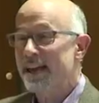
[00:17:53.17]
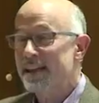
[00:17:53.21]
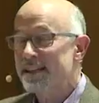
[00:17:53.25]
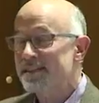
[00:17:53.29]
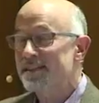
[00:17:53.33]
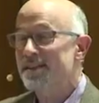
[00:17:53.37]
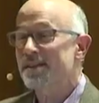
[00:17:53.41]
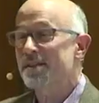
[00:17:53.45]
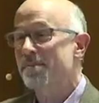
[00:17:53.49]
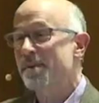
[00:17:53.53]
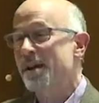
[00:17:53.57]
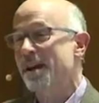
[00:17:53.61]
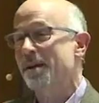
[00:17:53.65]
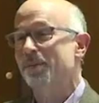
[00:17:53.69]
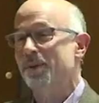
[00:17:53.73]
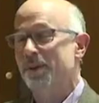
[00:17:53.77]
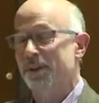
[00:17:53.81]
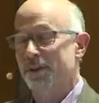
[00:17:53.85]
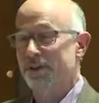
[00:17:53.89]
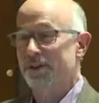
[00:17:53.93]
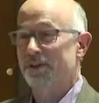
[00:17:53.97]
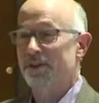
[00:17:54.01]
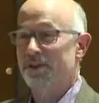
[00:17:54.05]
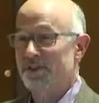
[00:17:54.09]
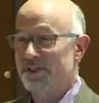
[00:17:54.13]
and is going to be
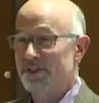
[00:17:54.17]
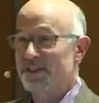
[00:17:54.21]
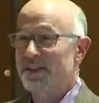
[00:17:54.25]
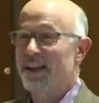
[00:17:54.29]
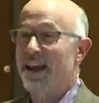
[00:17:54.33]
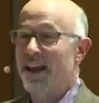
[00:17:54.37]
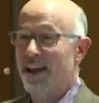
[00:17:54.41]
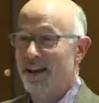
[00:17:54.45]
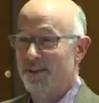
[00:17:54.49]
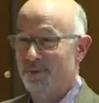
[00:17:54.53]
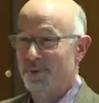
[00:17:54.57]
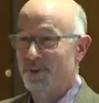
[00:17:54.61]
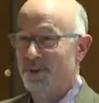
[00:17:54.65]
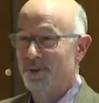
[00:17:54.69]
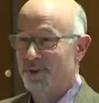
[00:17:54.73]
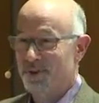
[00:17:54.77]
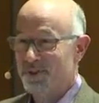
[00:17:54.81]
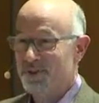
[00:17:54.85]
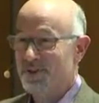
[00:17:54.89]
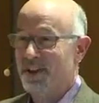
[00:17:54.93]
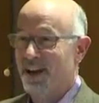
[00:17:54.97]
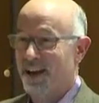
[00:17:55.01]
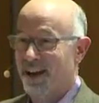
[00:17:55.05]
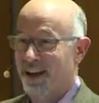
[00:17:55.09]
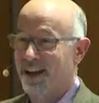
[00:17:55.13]
able to understand what you're
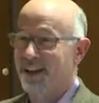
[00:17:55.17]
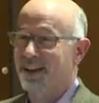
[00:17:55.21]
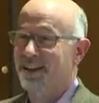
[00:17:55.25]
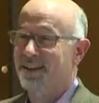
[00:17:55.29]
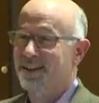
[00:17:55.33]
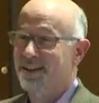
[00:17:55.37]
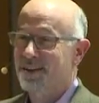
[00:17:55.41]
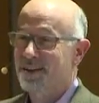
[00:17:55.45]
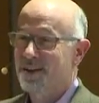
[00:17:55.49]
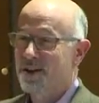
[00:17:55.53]
saying.